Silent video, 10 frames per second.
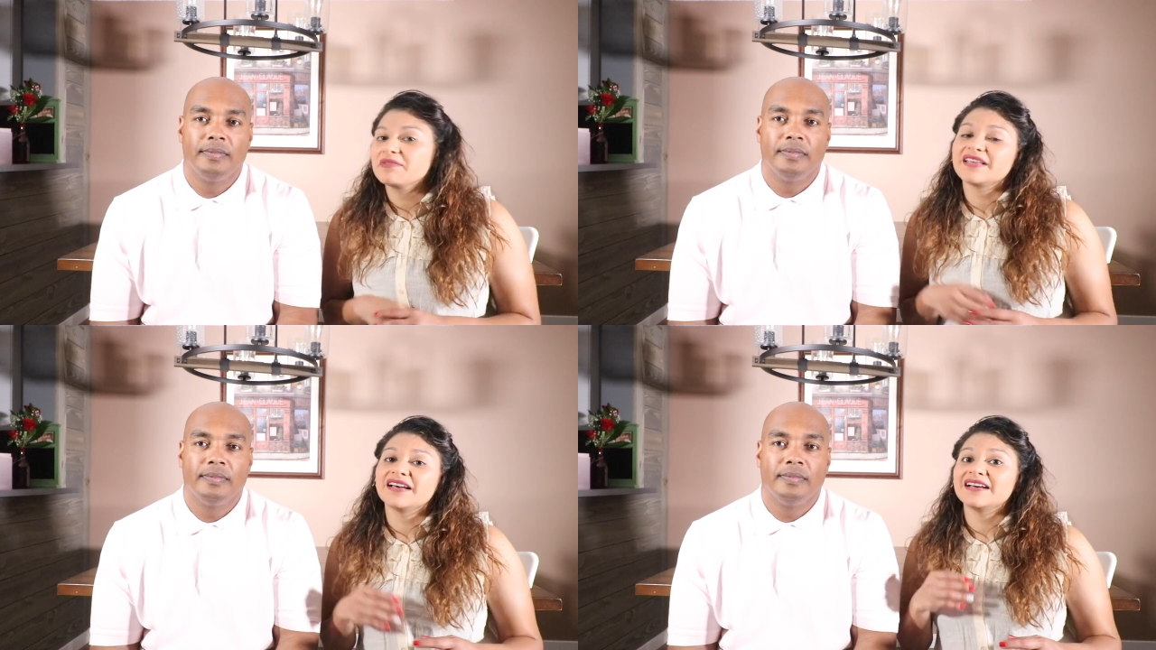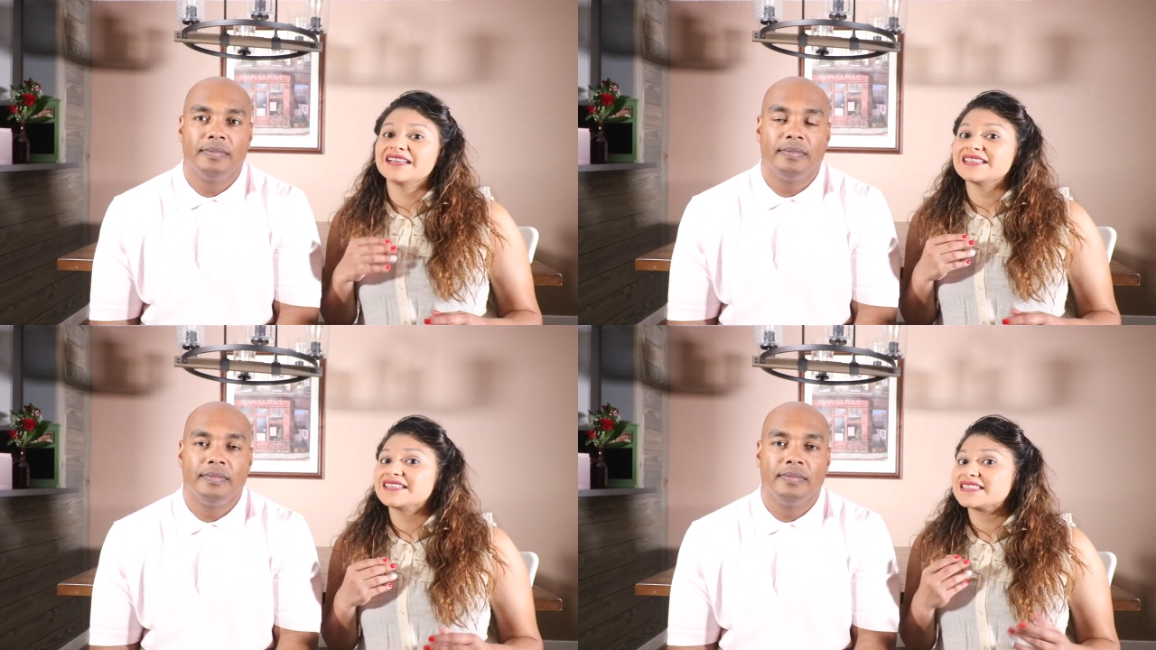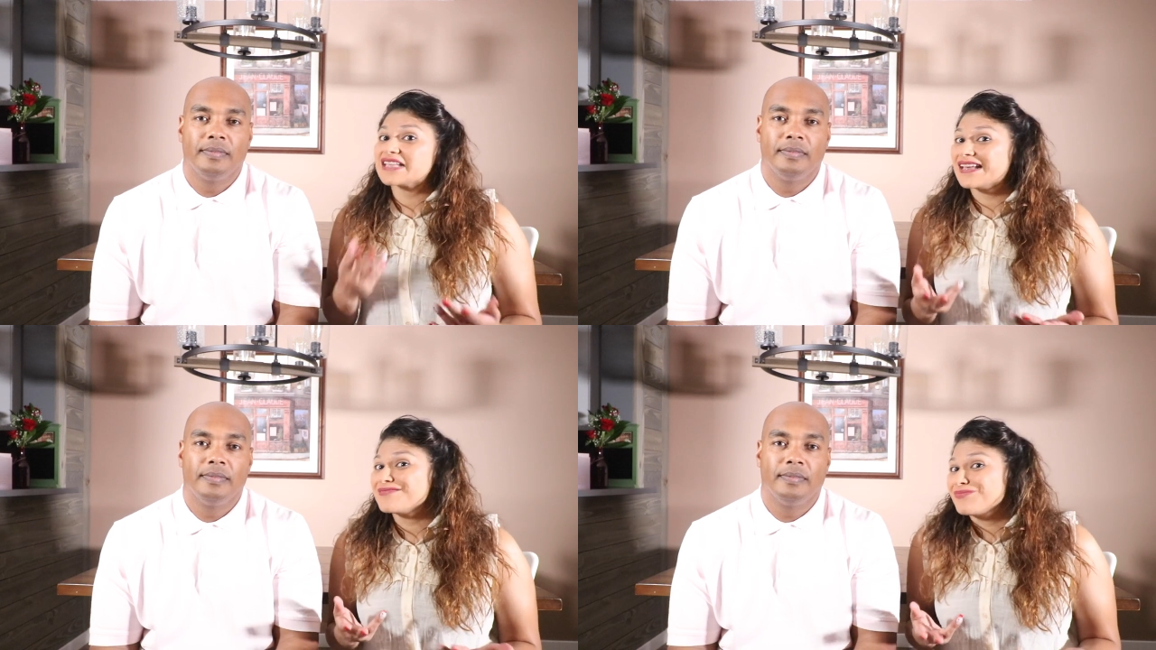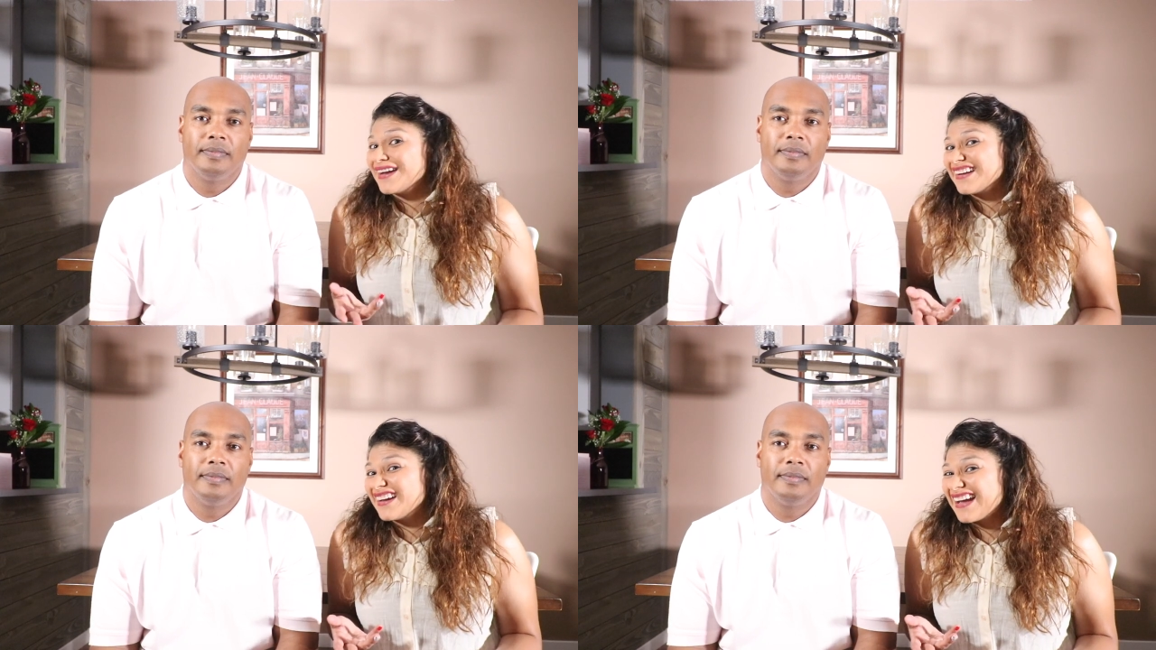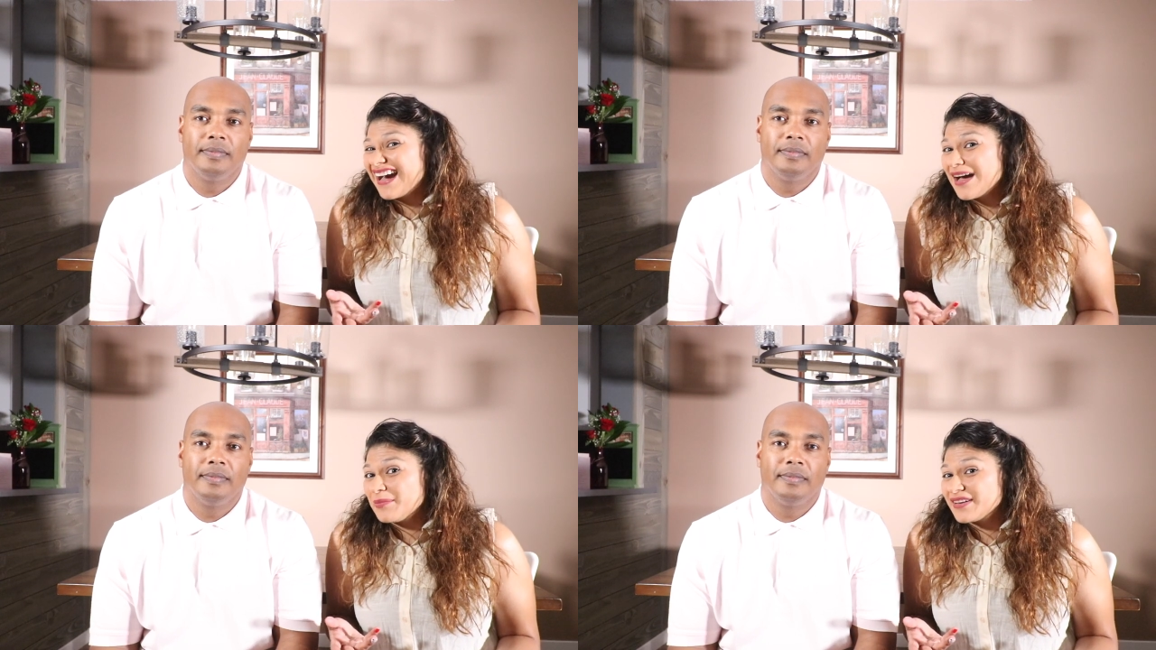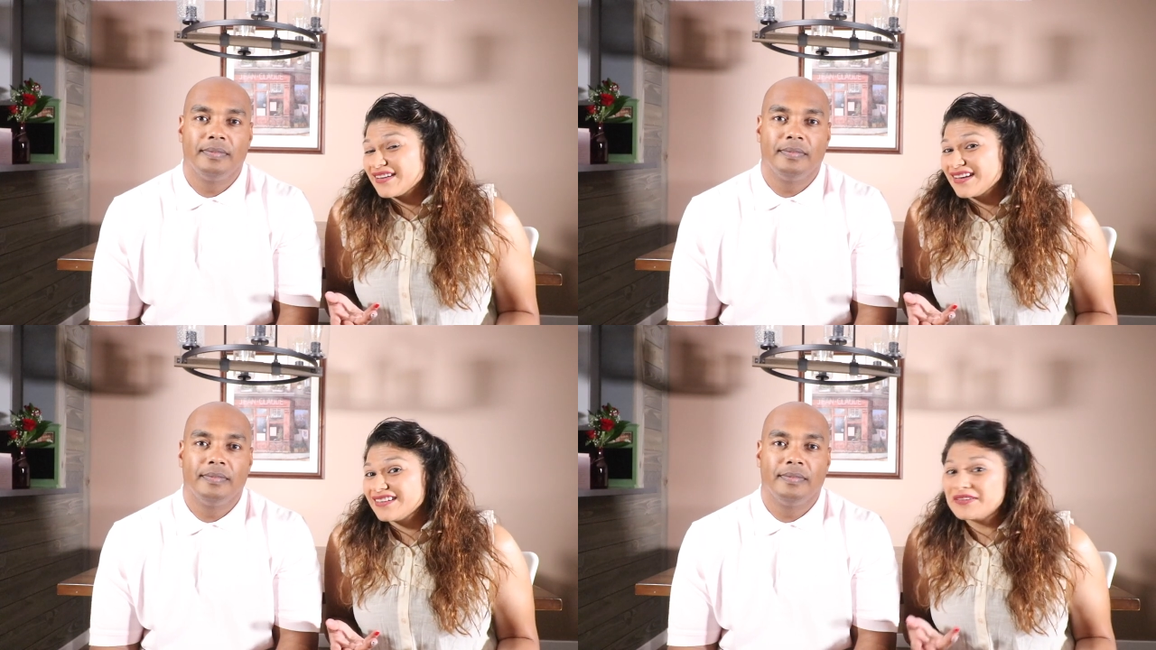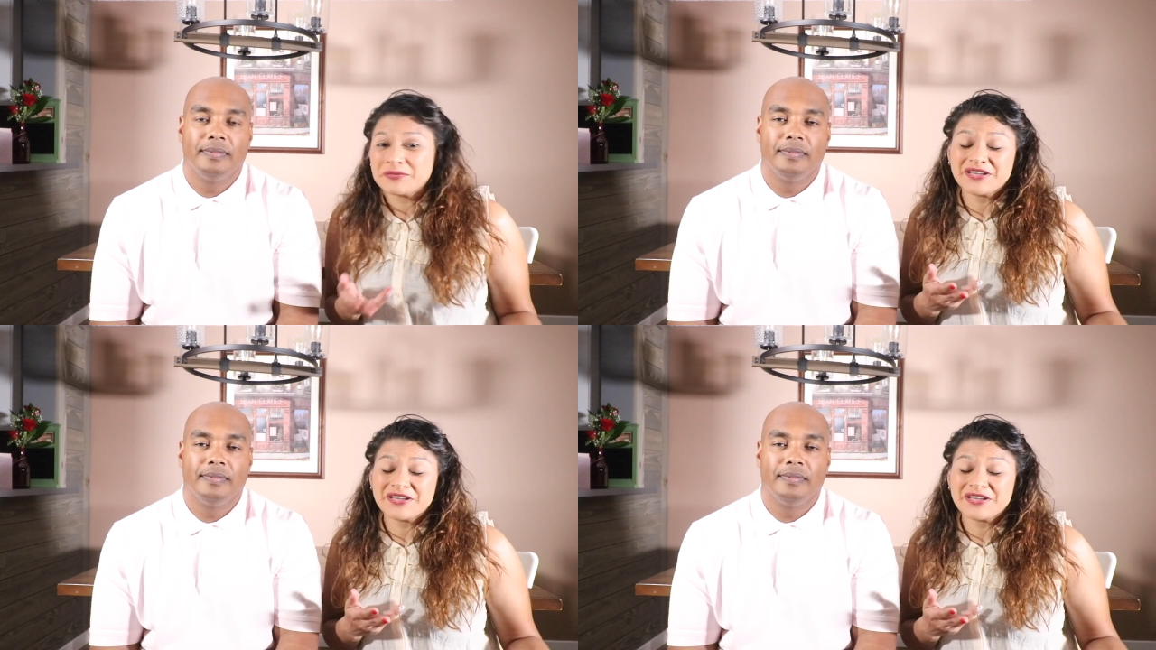Speaker 1: because it might not happen again.